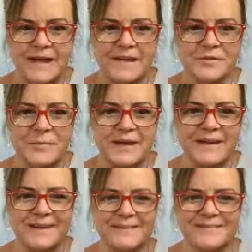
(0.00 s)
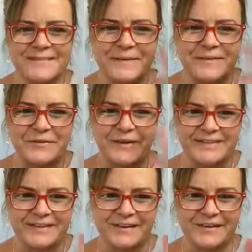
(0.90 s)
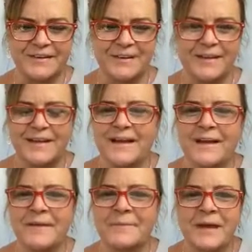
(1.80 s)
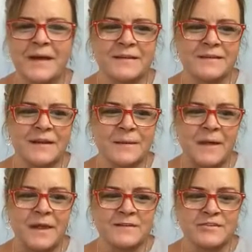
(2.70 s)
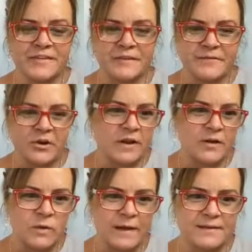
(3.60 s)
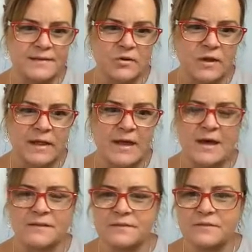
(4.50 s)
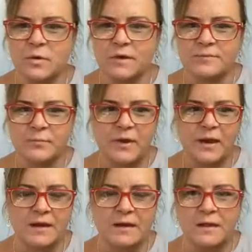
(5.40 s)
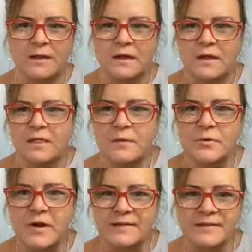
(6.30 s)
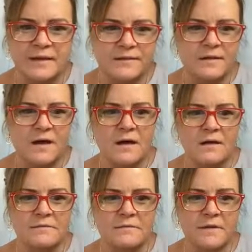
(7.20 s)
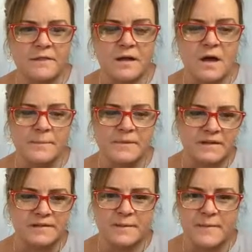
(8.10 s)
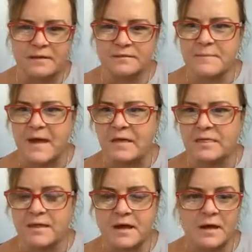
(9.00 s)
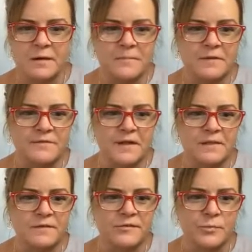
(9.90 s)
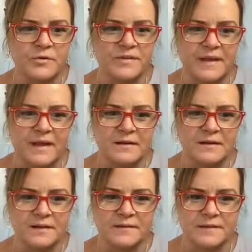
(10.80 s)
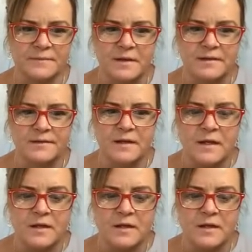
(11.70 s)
Hi everybody, it's Miss Lorenz here. I am making just a very quick screencast to explain the process of the competency-based math via the superset assessments.